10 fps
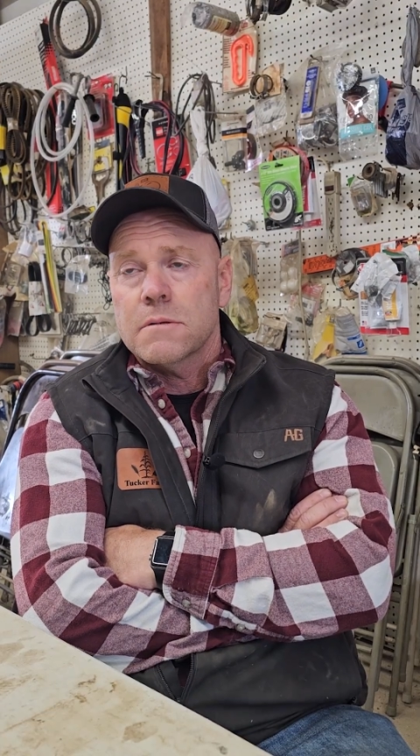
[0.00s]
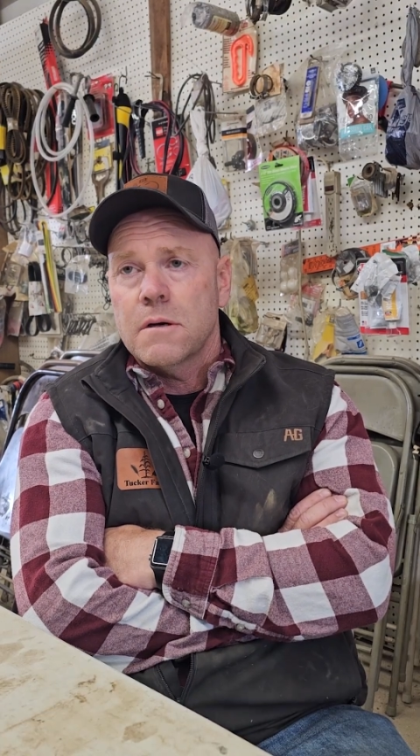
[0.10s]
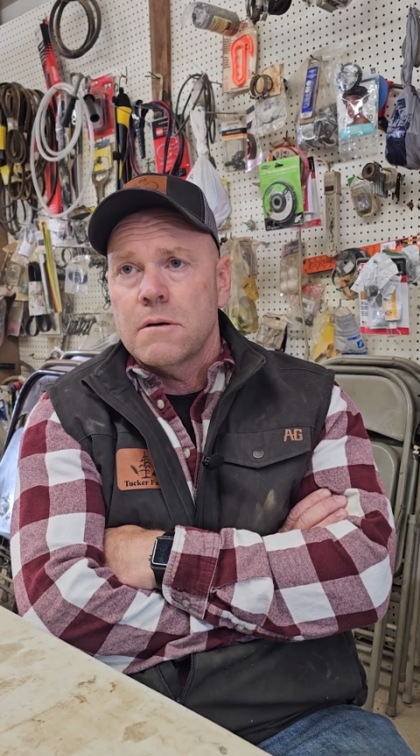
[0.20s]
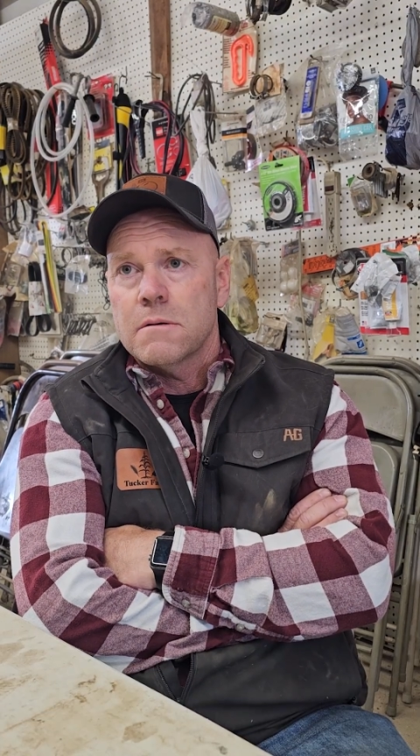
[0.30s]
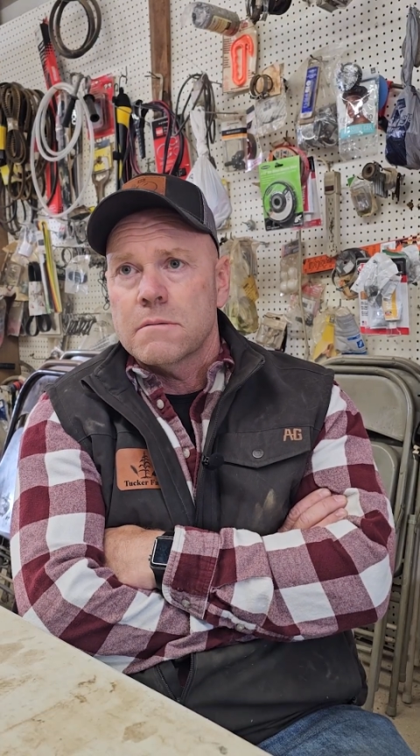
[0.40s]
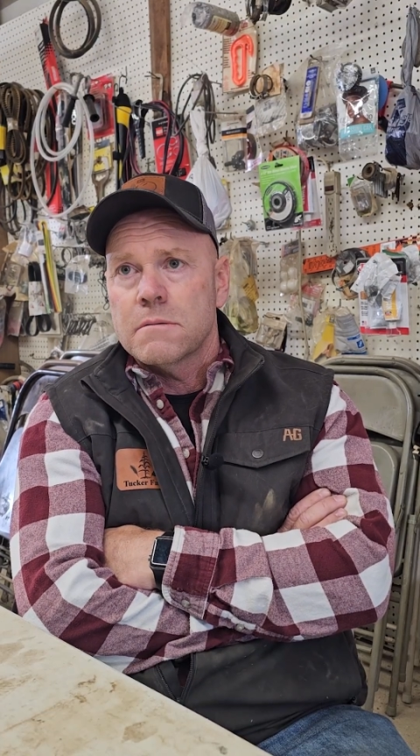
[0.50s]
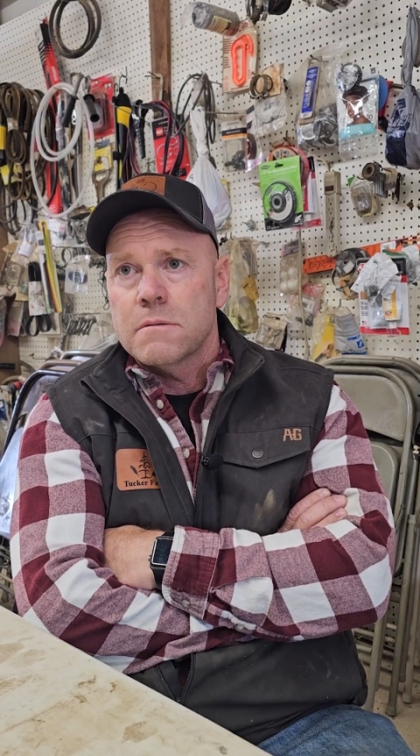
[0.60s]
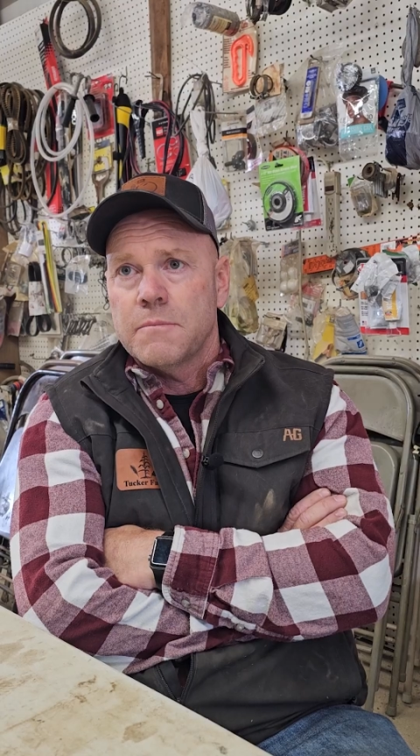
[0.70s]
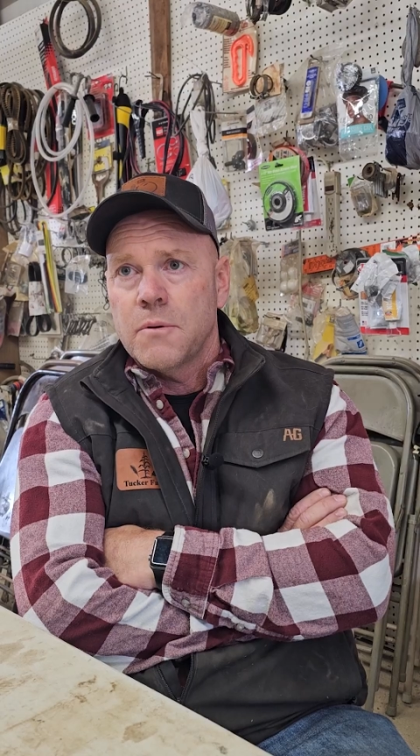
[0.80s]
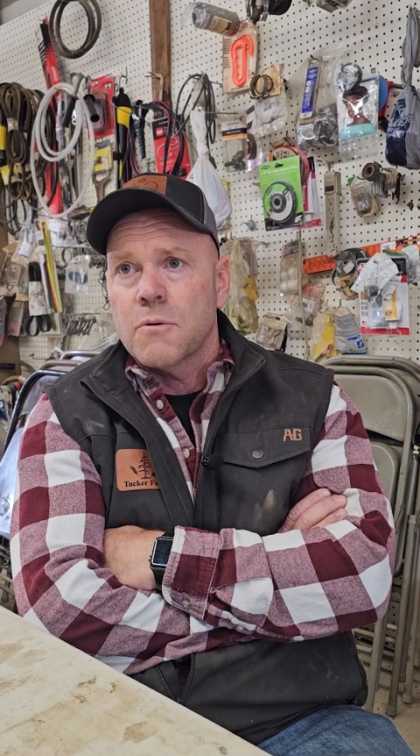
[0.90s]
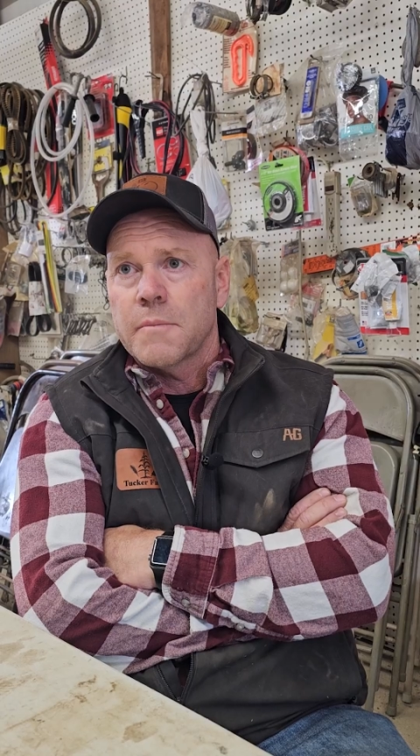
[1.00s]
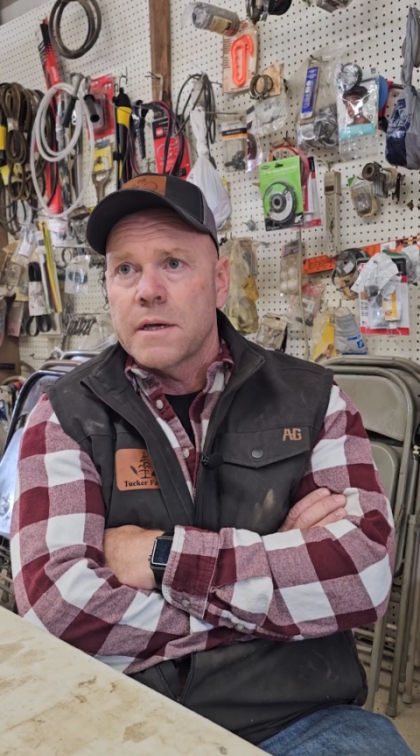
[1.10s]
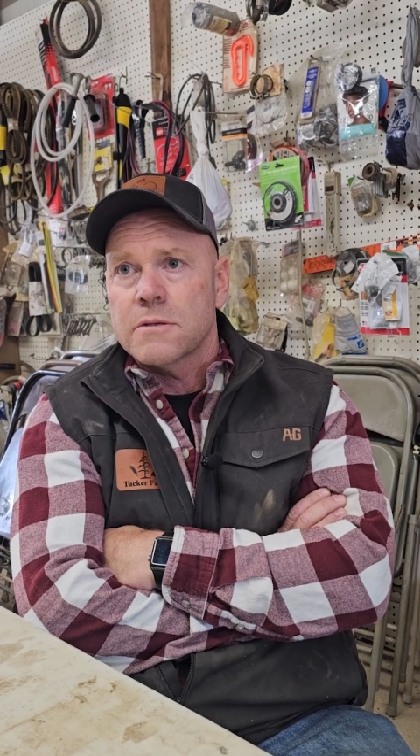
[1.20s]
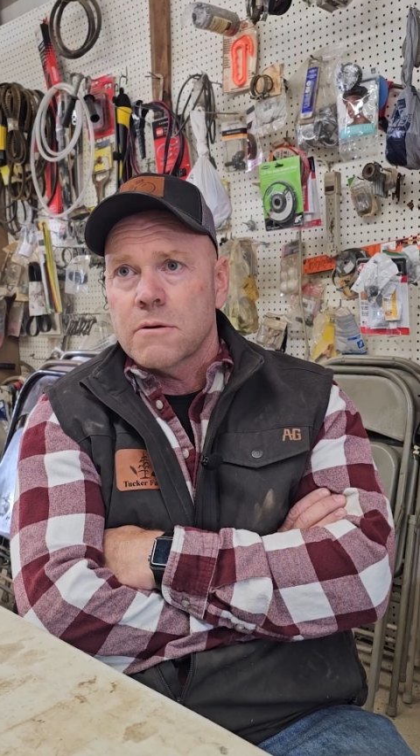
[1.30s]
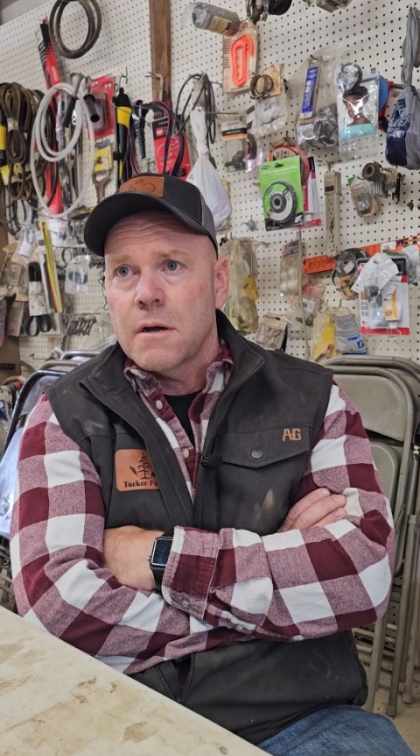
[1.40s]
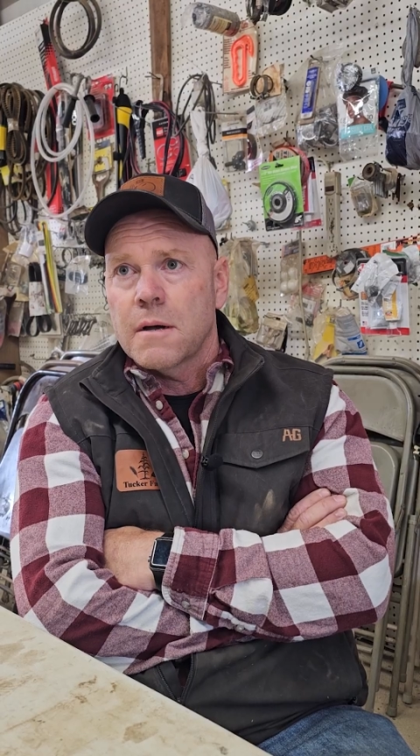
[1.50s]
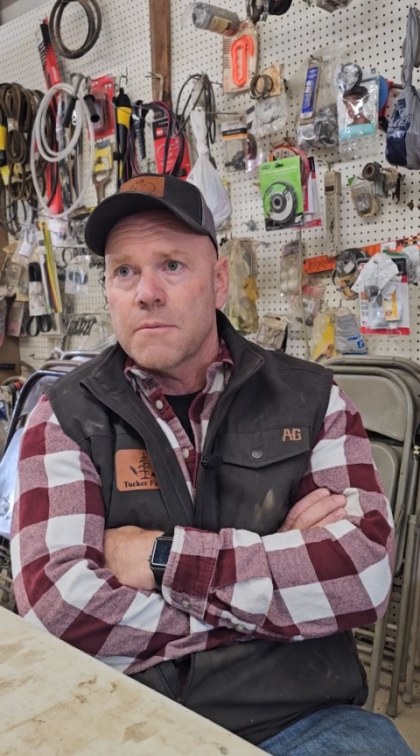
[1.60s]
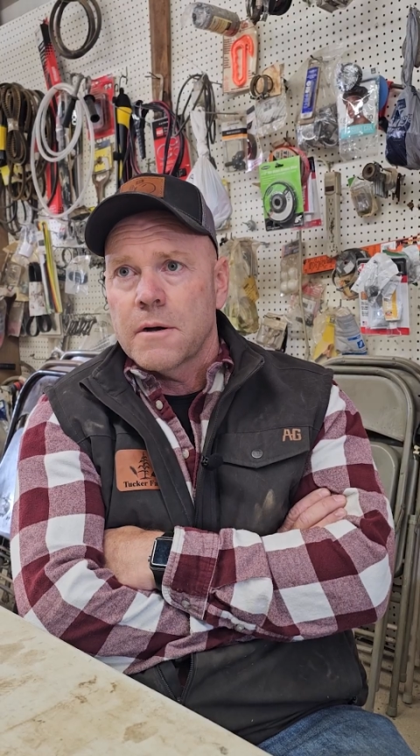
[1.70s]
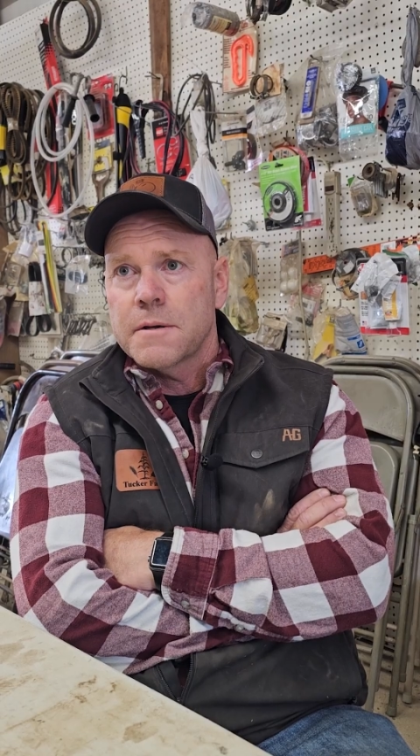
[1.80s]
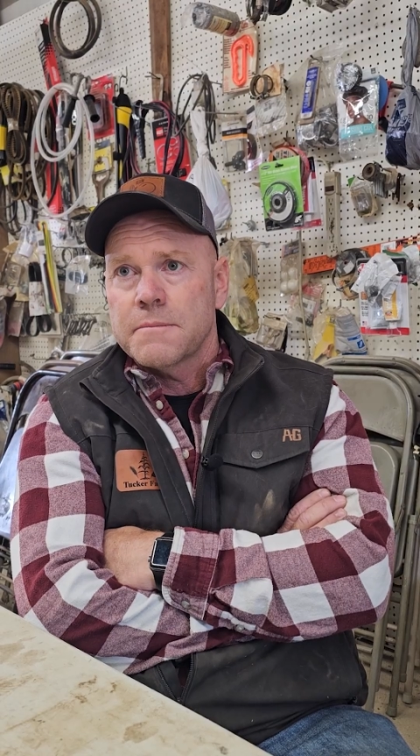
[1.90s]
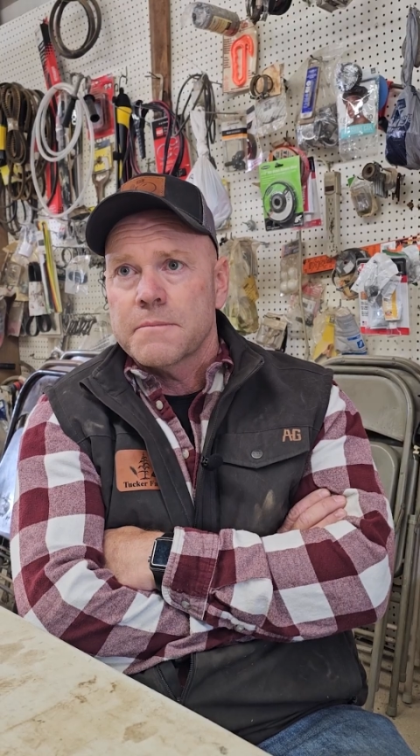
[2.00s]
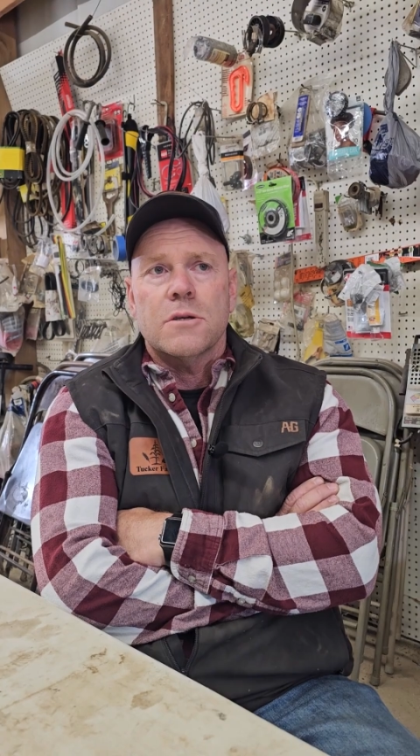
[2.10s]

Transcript: called the poor man's crop, right?